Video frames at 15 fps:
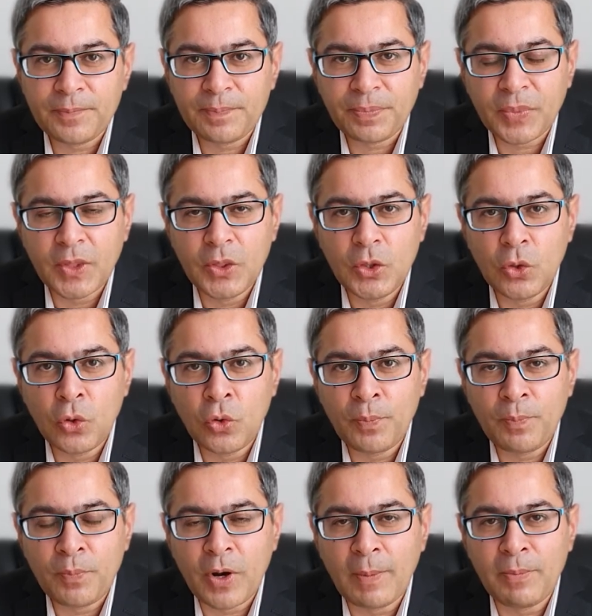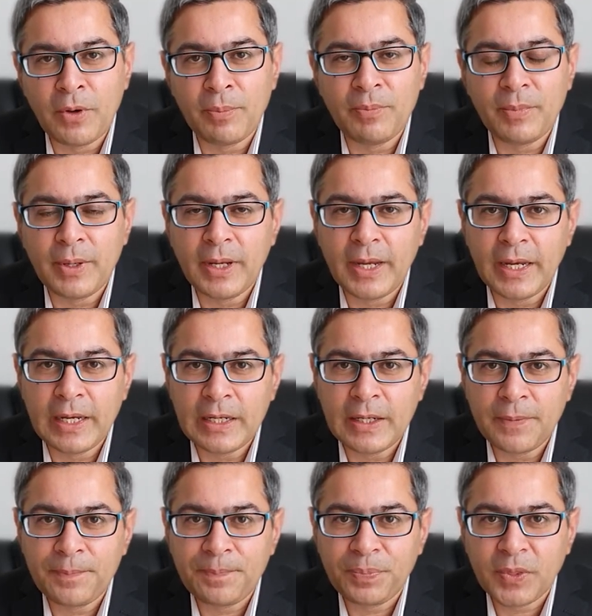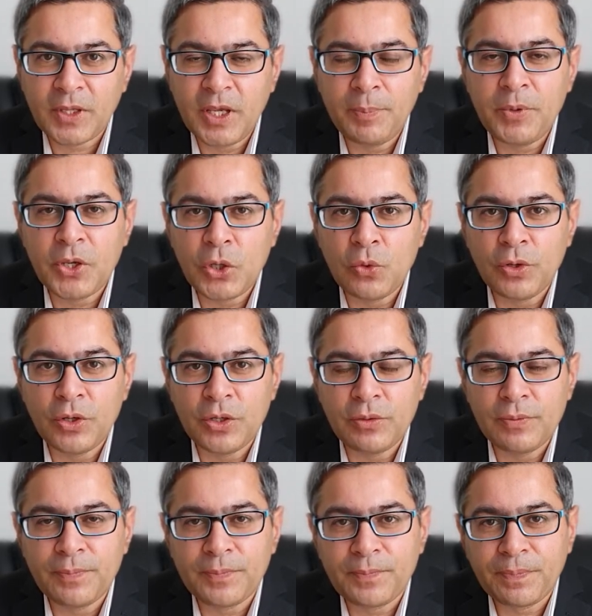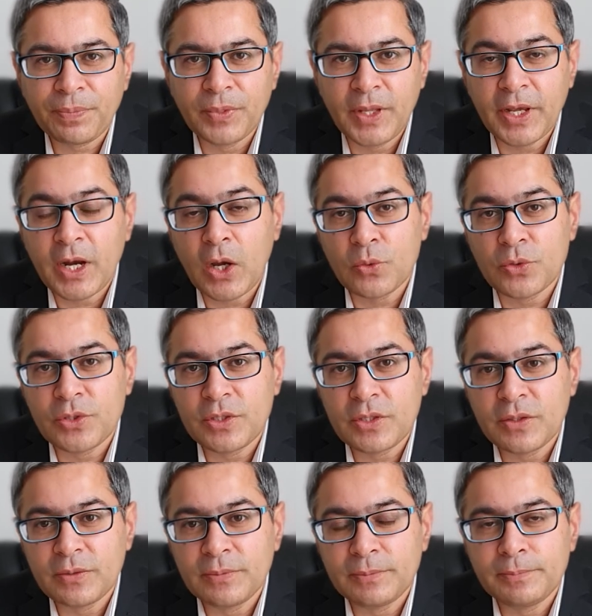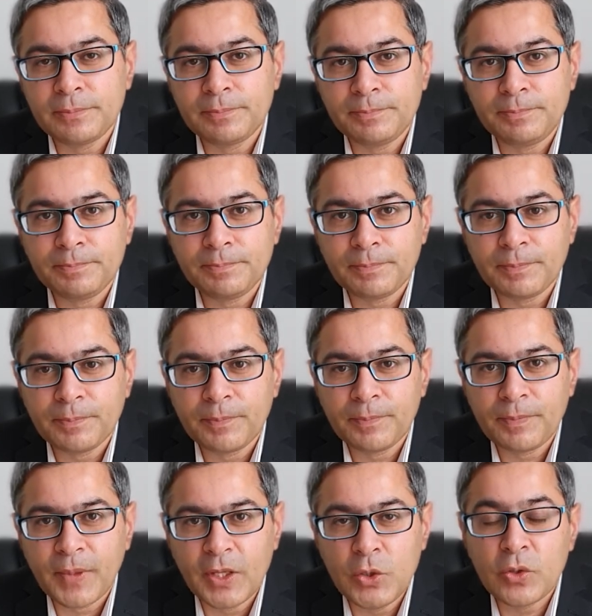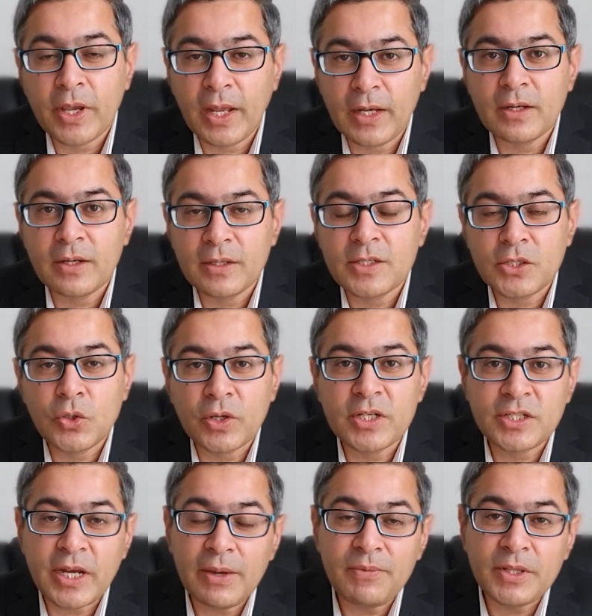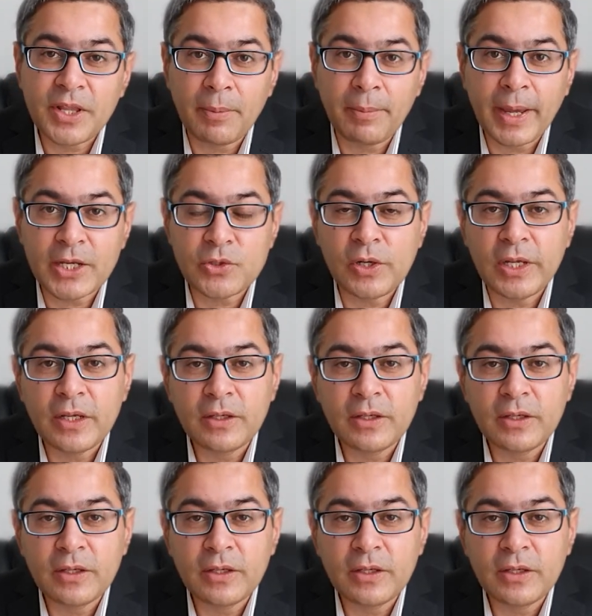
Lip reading: no problem in keeping you in their house. You can stay with them actually.